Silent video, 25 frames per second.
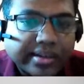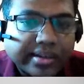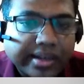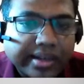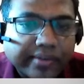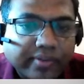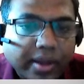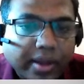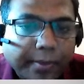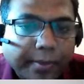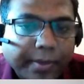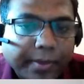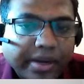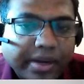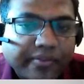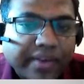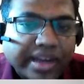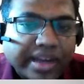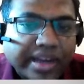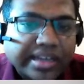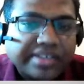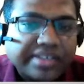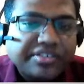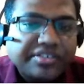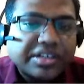development
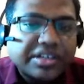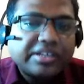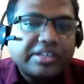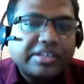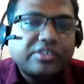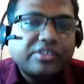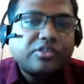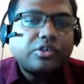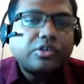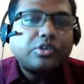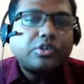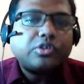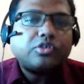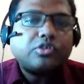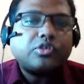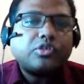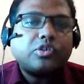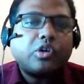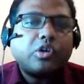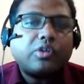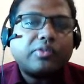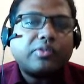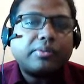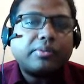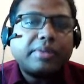financial institution,
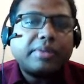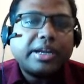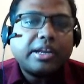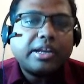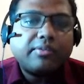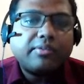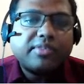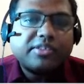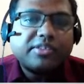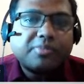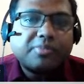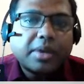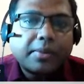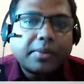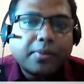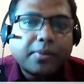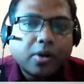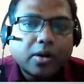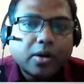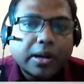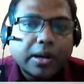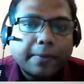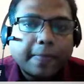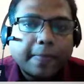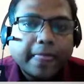government investment
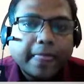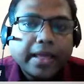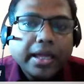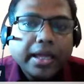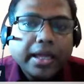program,